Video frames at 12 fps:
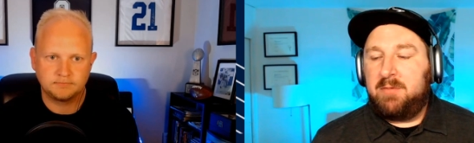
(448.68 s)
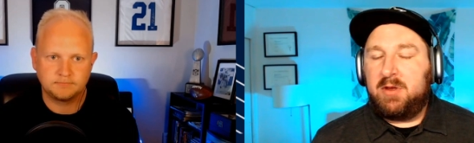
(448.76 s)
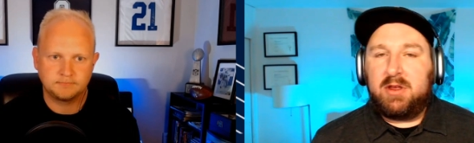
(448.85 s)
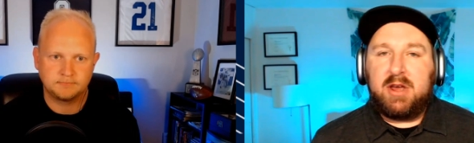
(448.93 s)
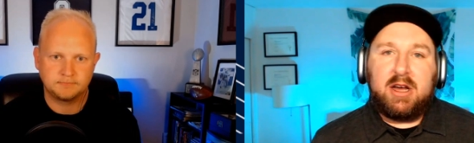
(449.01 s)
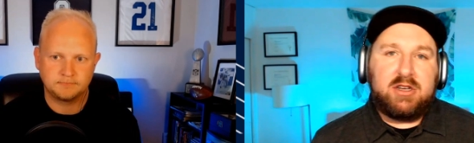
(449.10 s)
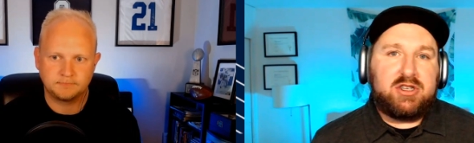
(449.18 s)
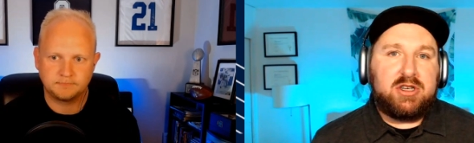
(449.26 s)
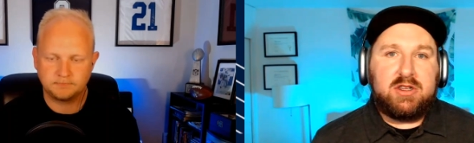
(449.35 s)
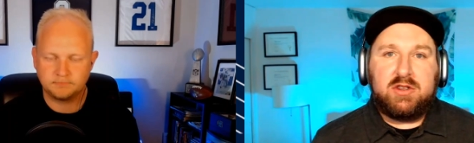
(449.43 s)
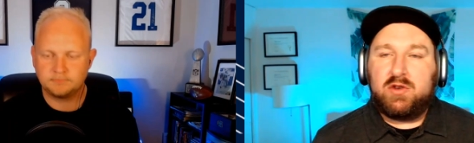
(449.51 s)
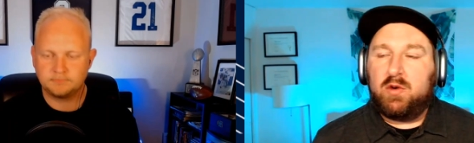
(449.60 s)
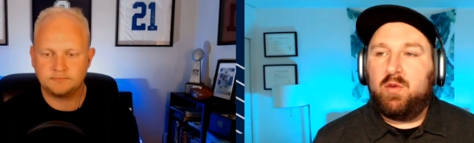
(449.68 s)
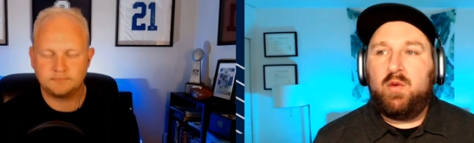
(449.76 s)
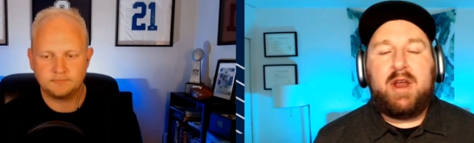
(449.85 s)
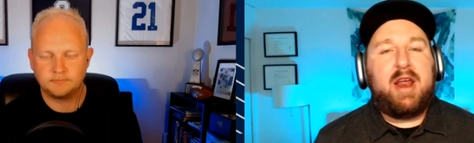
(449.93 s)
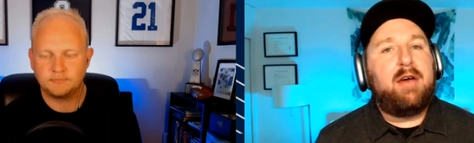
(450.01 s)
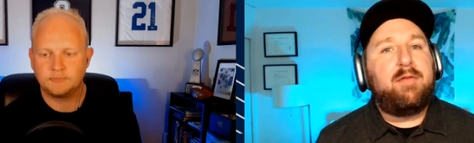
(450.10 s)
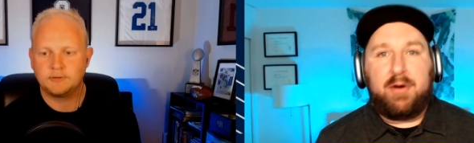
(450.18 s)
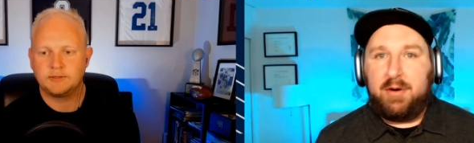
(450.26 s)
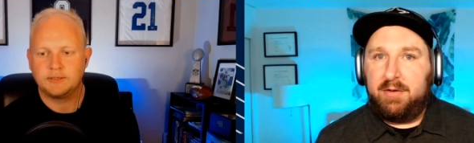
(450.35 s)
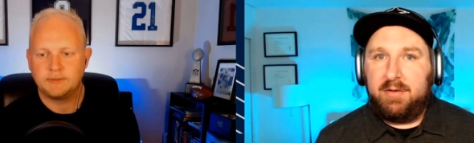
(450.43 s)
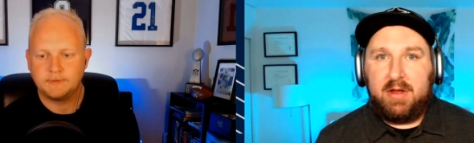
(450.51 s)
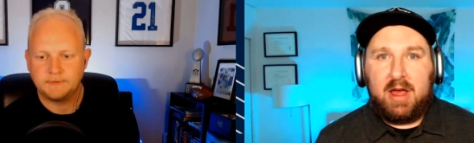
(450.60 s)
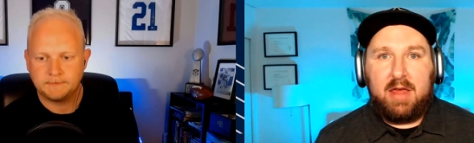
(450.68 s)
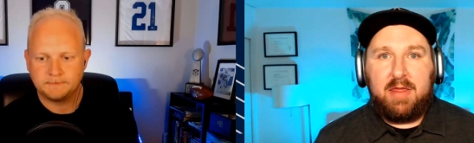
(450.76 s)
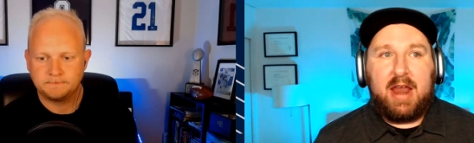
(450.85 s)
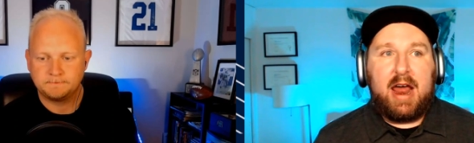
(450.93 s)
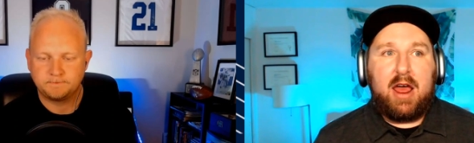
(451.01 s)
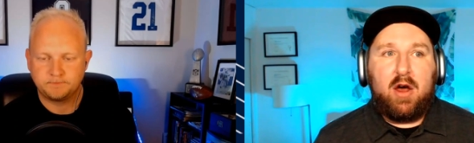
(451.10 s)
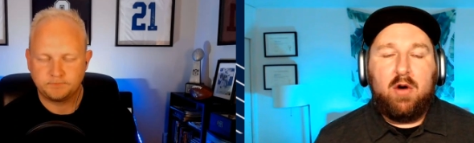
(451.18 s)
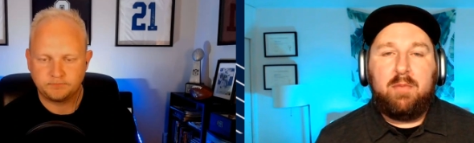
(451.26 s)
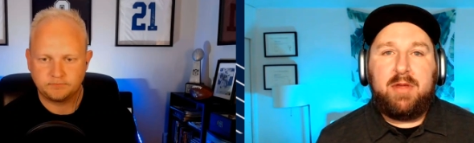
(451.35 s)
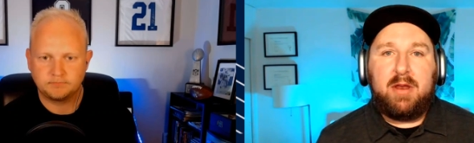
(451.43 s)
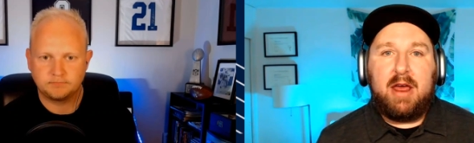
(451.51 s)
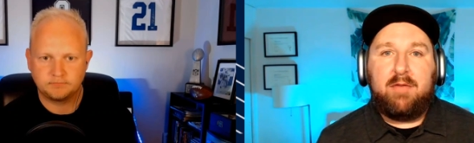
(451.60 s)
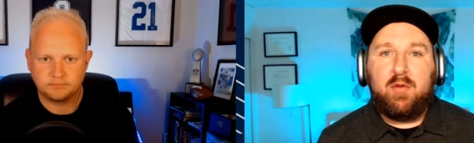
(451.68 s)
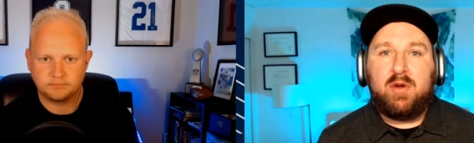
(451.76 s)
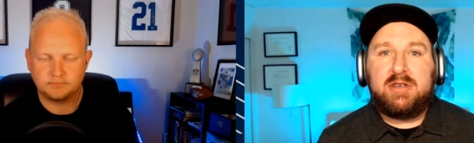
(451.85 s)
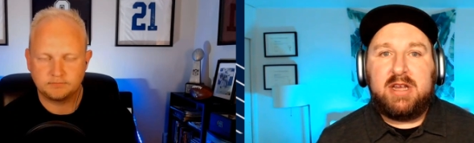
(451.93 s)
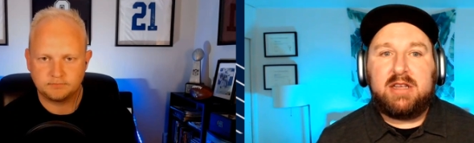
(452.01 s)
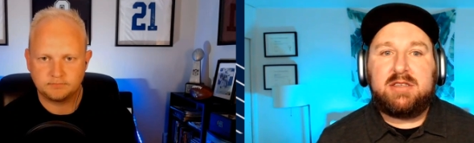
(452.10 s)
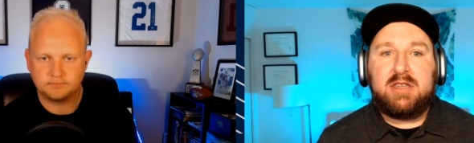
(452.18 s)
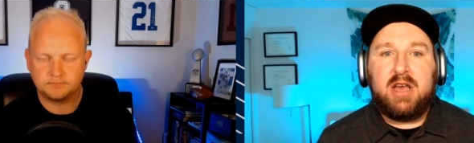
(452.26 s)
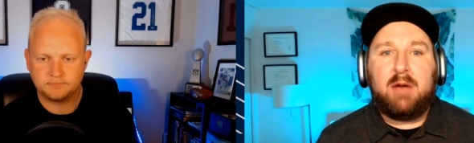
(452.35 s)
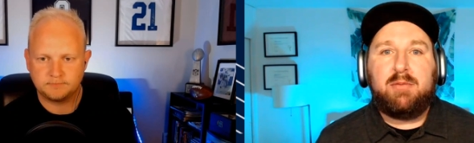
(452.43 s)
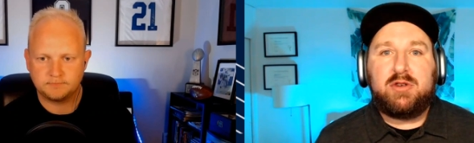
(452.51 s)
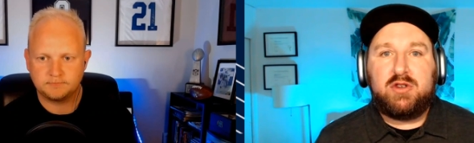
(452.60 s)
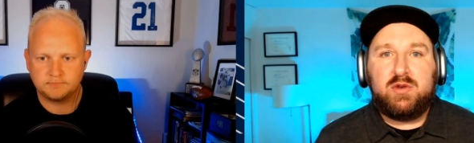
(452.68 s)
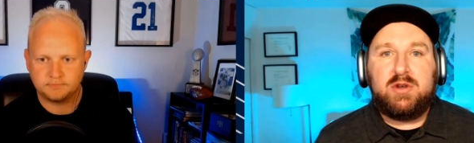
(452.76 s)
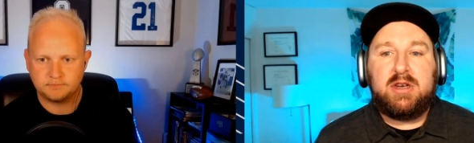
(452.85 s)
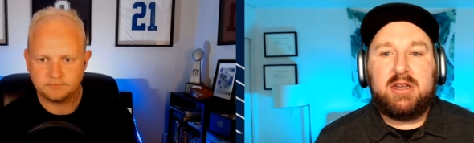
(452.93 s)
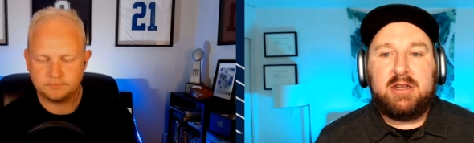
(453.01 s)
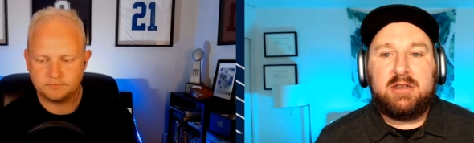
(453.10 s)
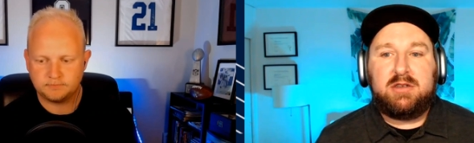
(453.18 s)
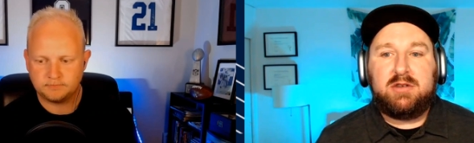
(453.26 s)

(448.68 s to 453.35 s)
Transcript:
Speaker 1: concussions or whatever, that I hope that everyone takes the opportunity